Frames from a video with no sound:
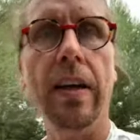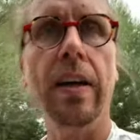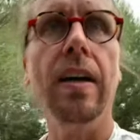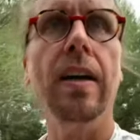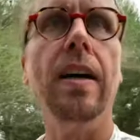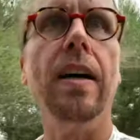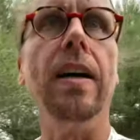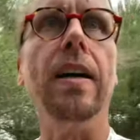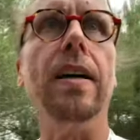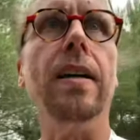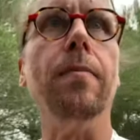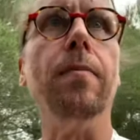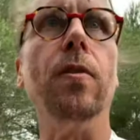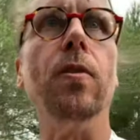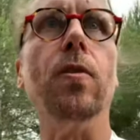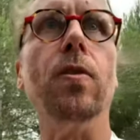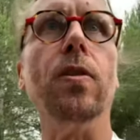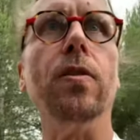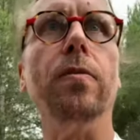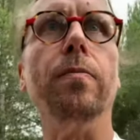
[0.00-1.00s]

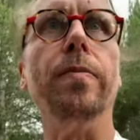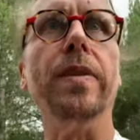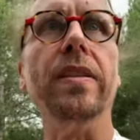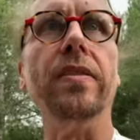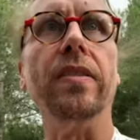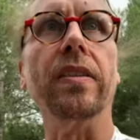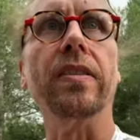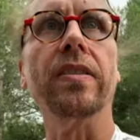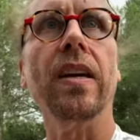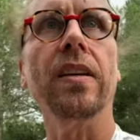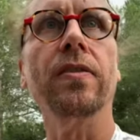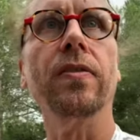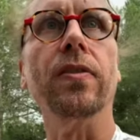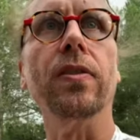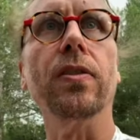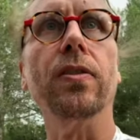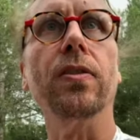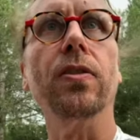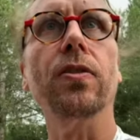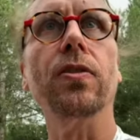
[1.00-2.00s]
or be successful.
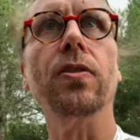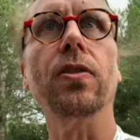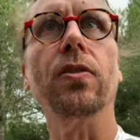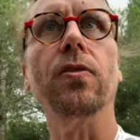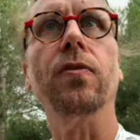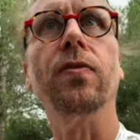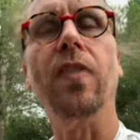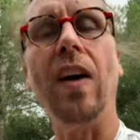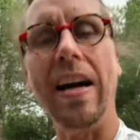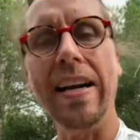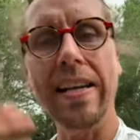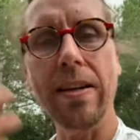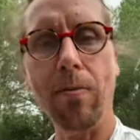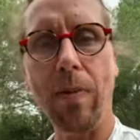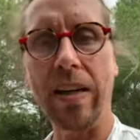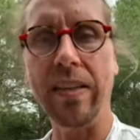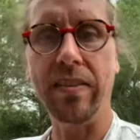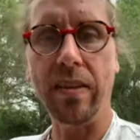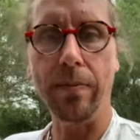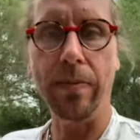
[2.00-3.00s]
So finding why
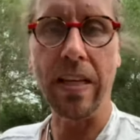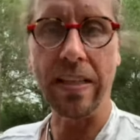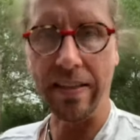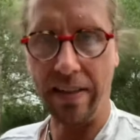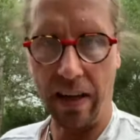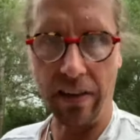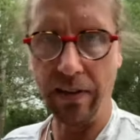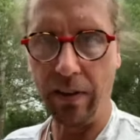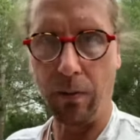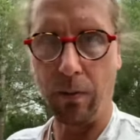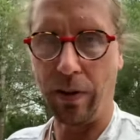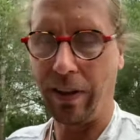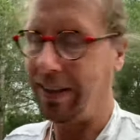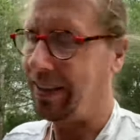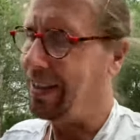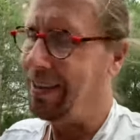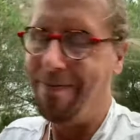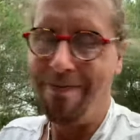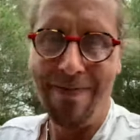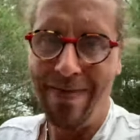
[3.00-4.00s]
something doesn't work
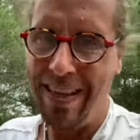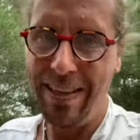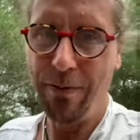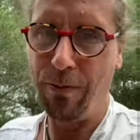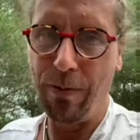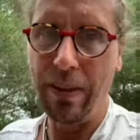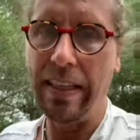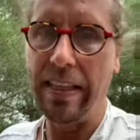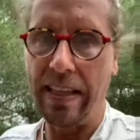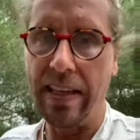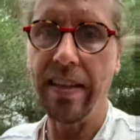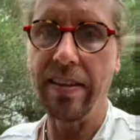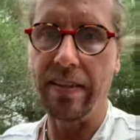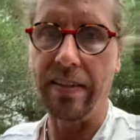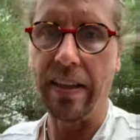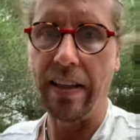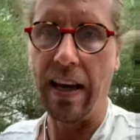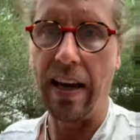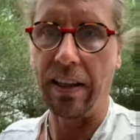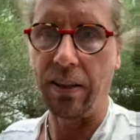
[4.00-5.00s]
is really easy,
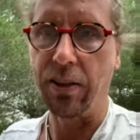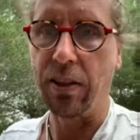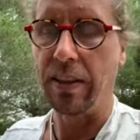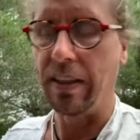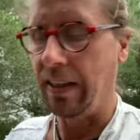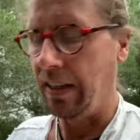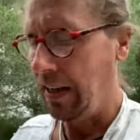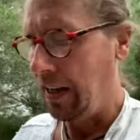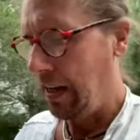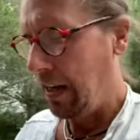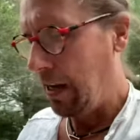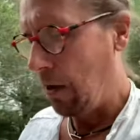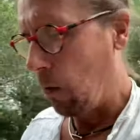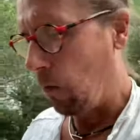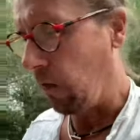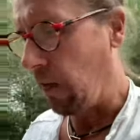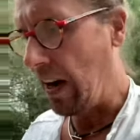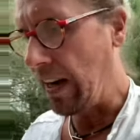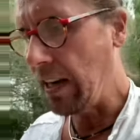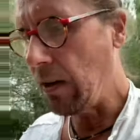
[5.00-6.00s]
actually.
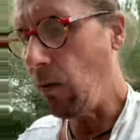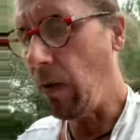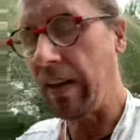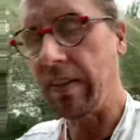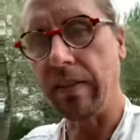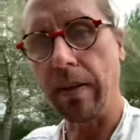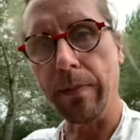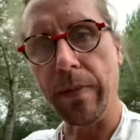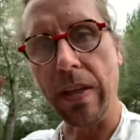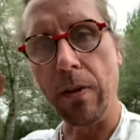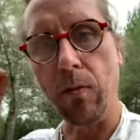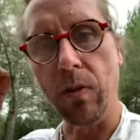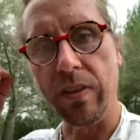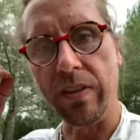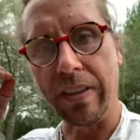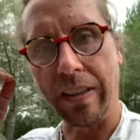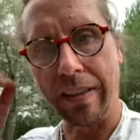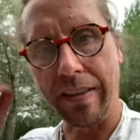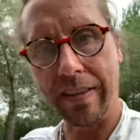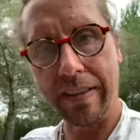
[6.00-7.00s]
Finding why something will
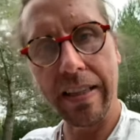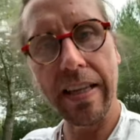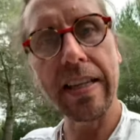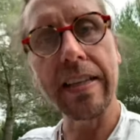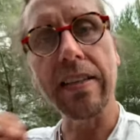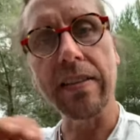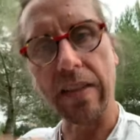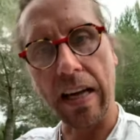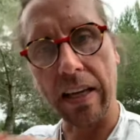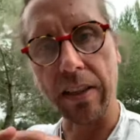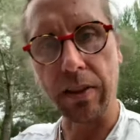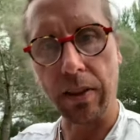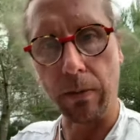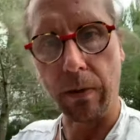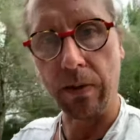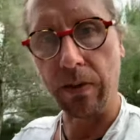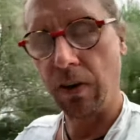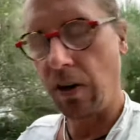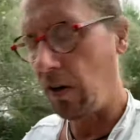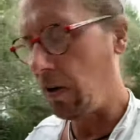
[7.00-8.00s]
succeed is actually
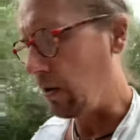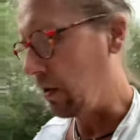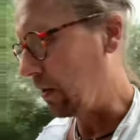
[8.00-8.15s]
what's hard.